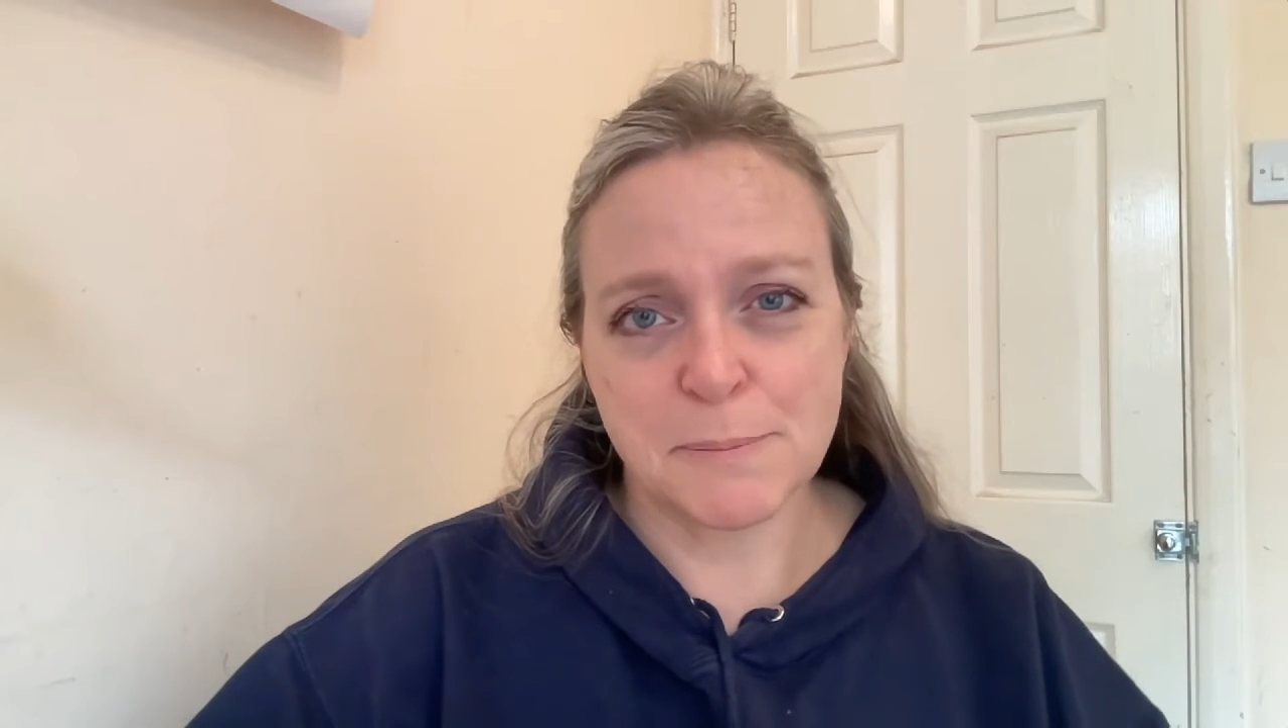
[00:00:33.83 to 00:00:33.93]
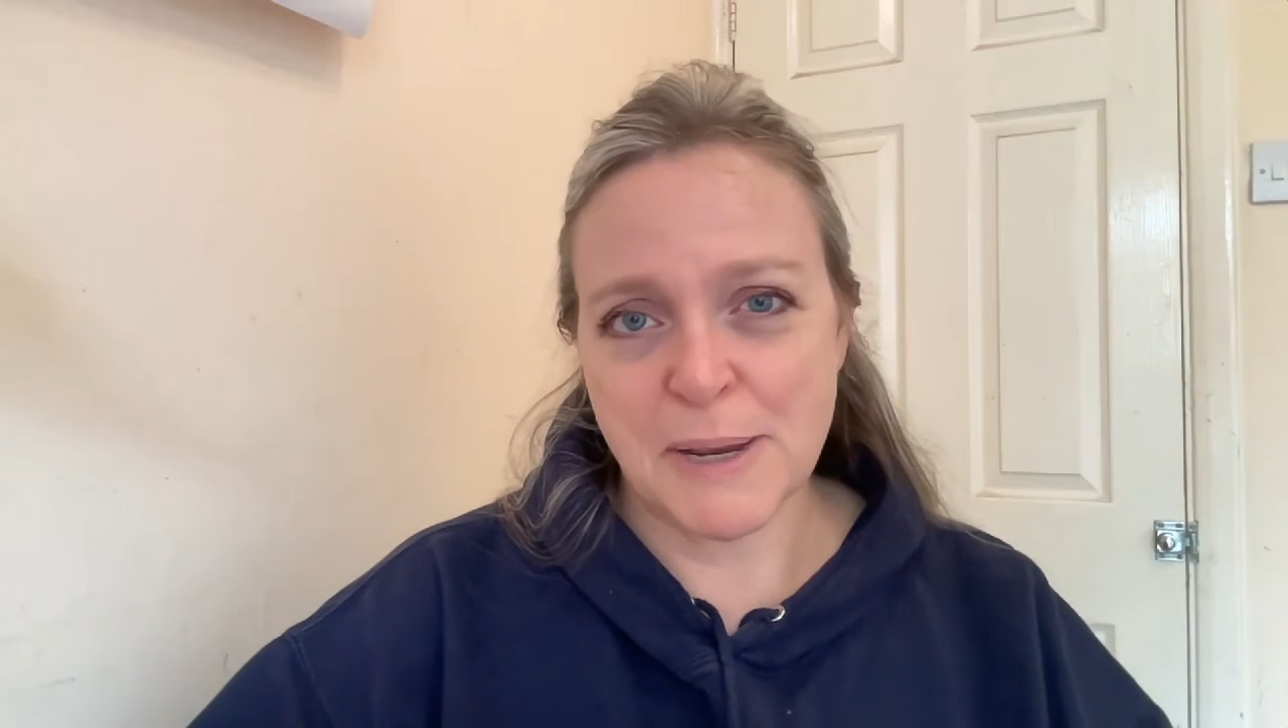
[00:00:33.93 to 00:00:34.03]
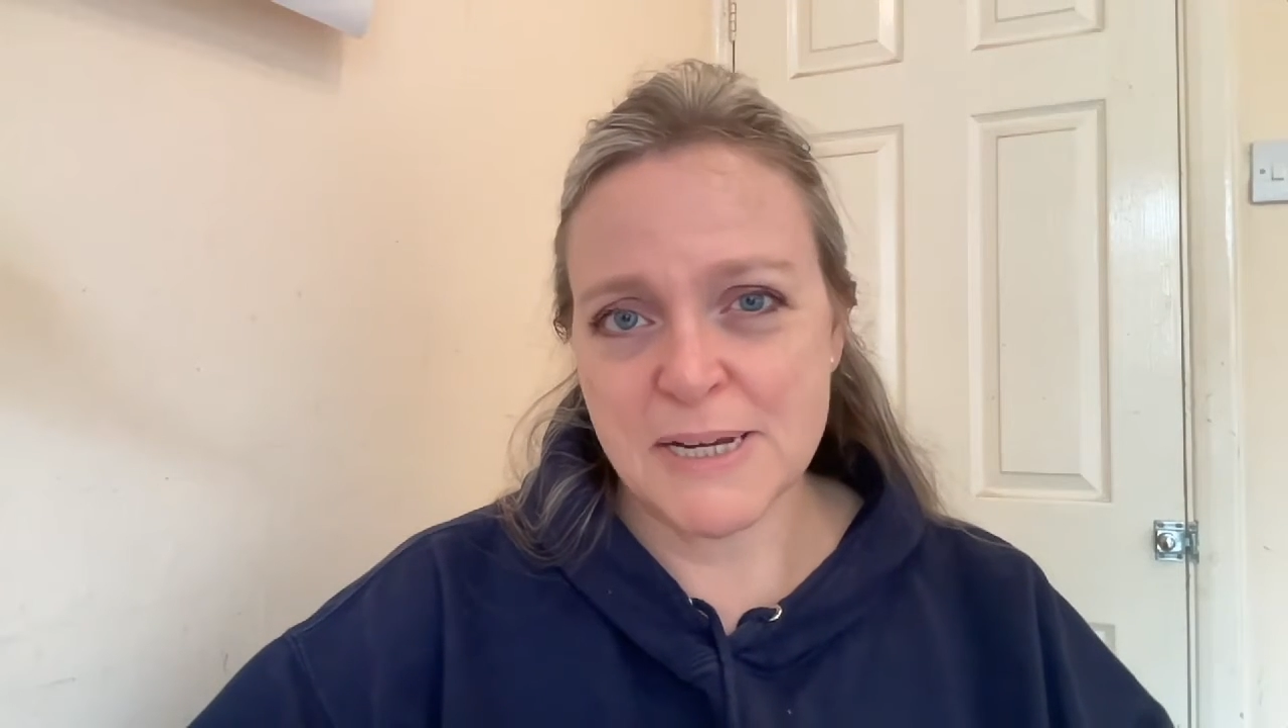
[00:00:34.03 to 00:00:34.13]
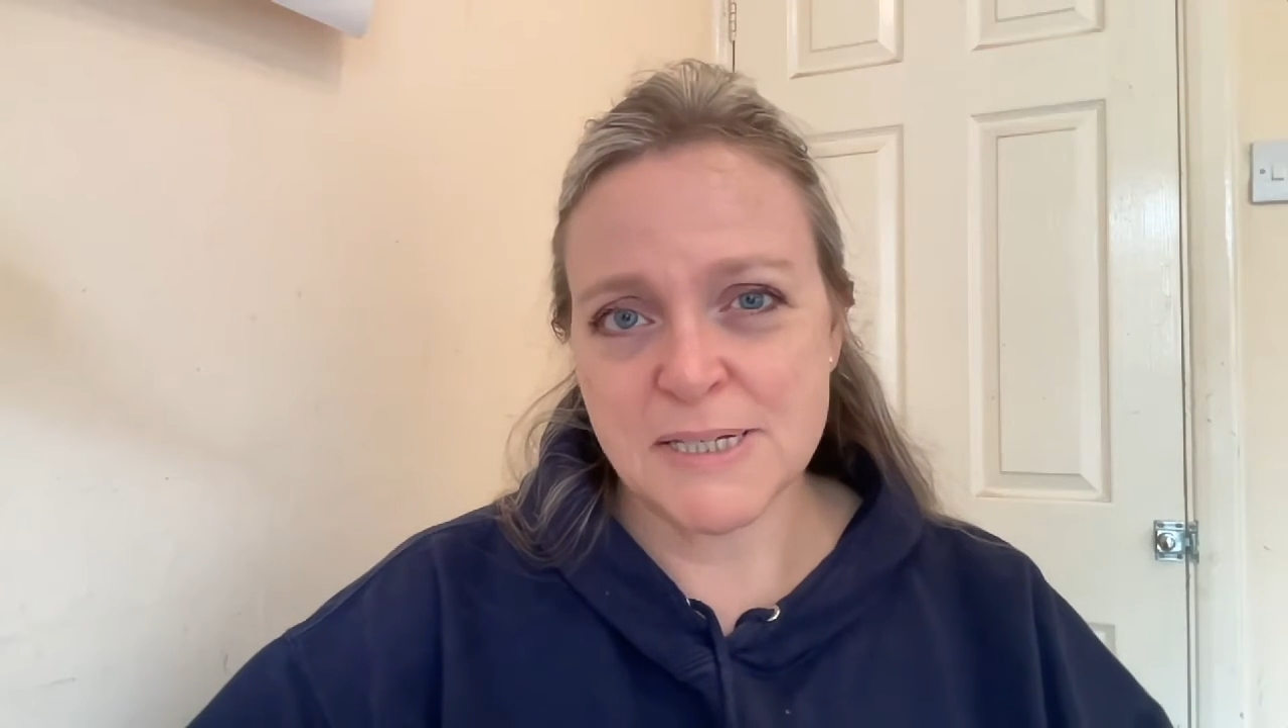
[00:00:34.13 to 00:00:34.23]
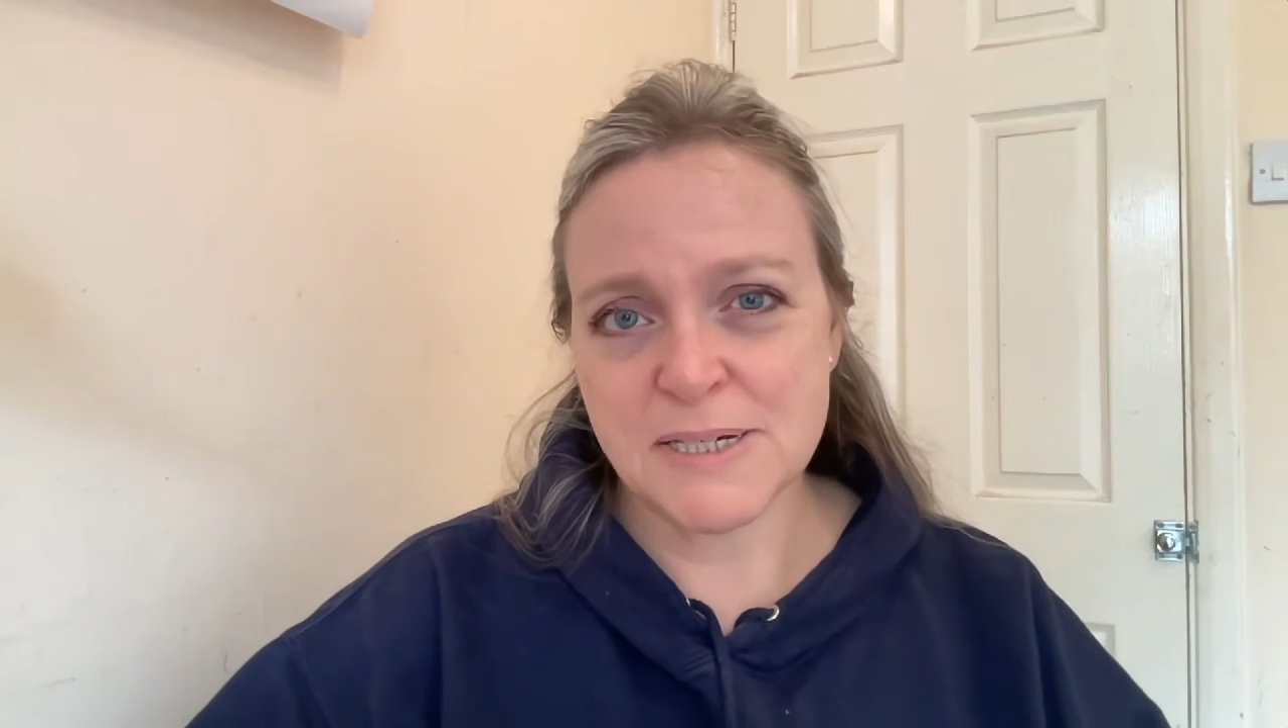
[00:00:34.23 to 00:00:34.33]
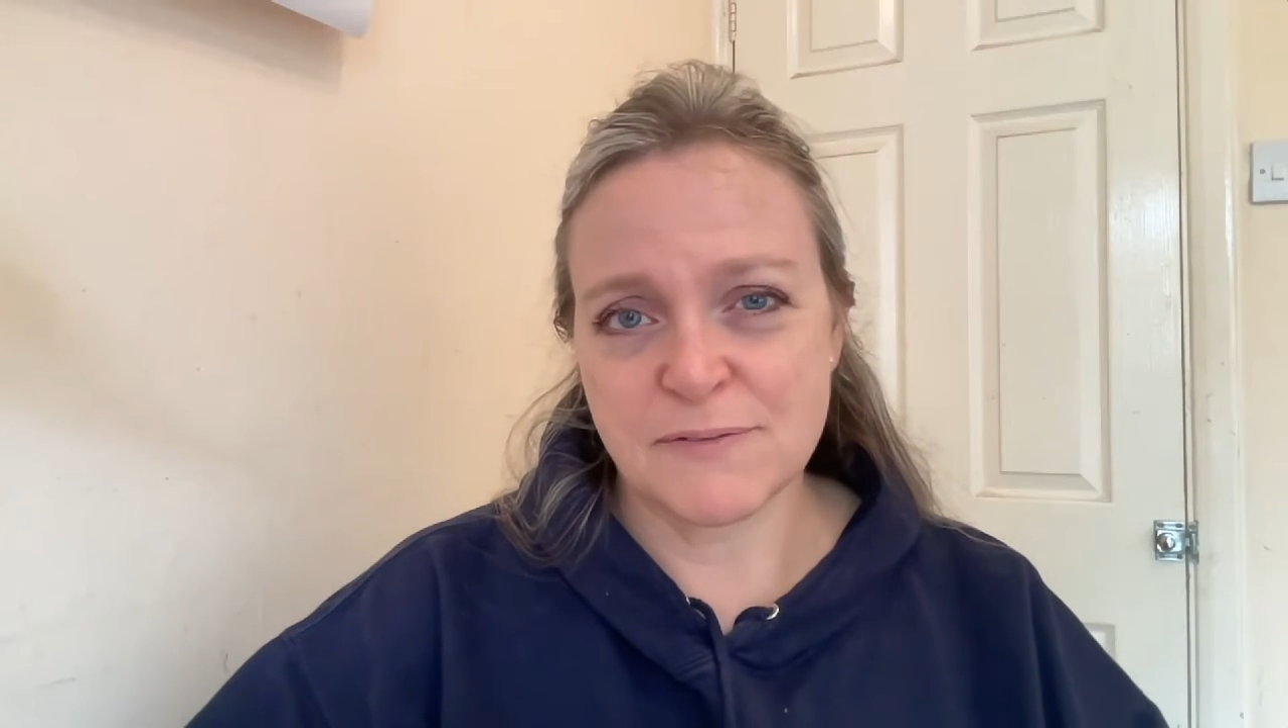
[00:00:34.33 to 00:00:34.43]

are best